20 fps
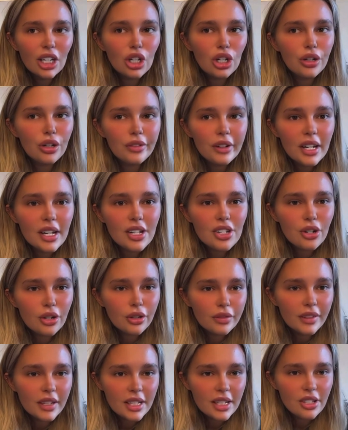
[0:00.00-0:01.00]

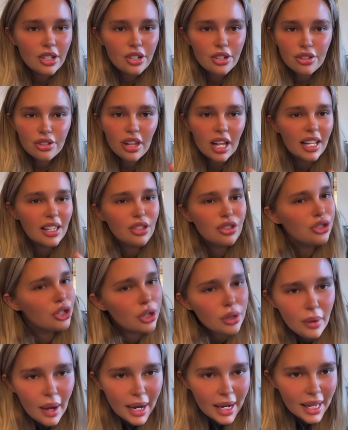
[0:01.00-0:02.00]
encourage others to just like
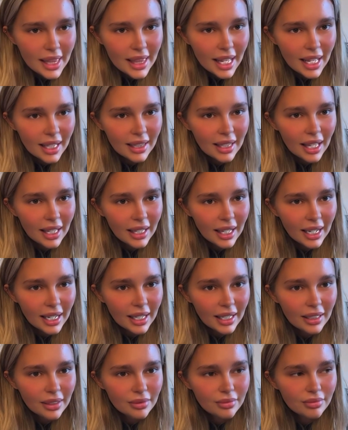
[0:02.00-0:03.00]
do anything that
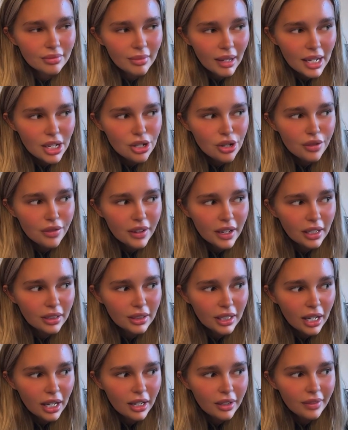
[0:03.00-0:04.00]
like makes you
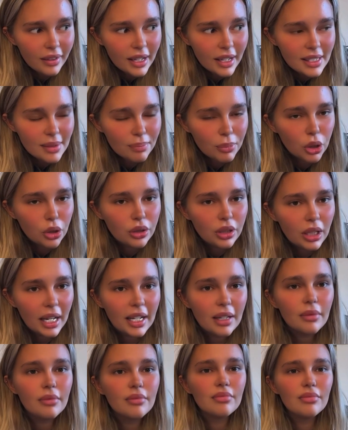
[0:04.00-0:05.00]
feel nervous, but
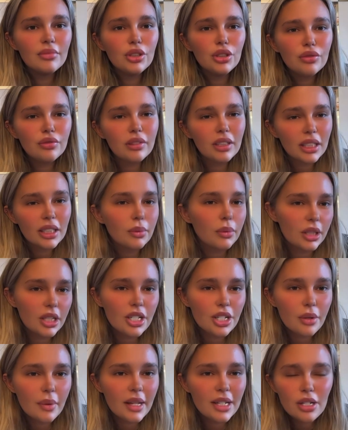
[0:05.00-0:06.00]
like you really
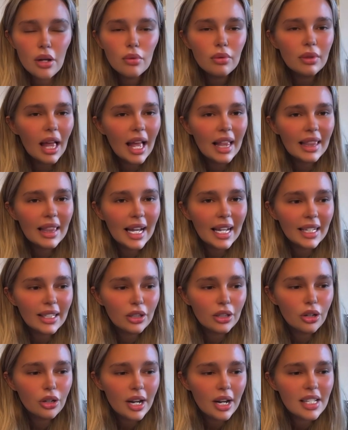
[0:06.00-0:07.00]
want to do it. Don't let
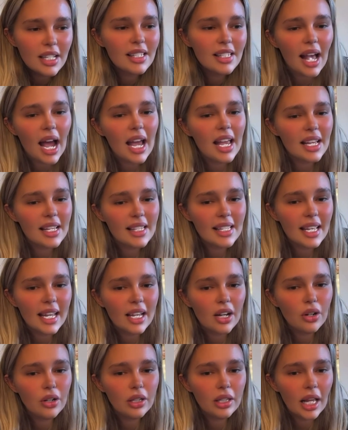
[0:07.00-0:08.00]
like your
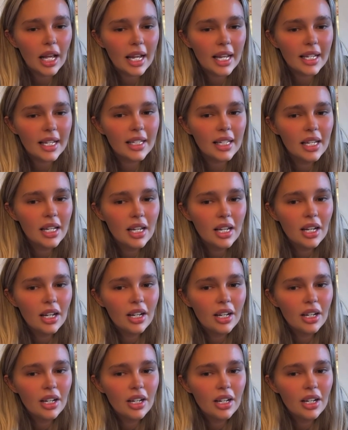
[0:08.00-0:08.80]
anxiety or like